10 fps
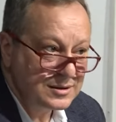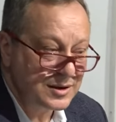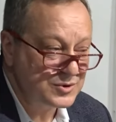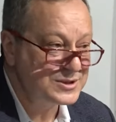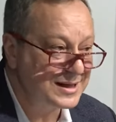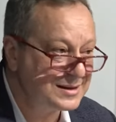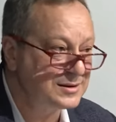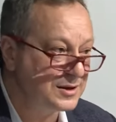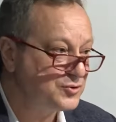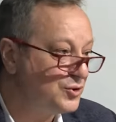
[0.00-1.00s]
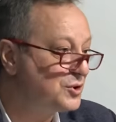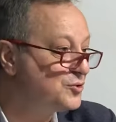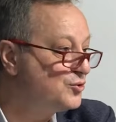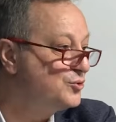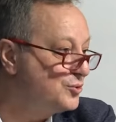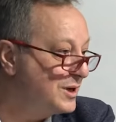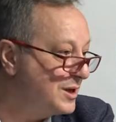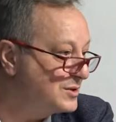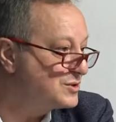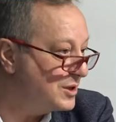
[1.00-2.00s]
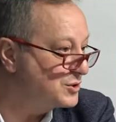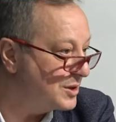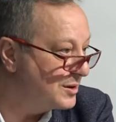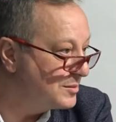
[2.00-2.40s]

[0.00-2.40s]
there was nothing that Turkey could do against Russia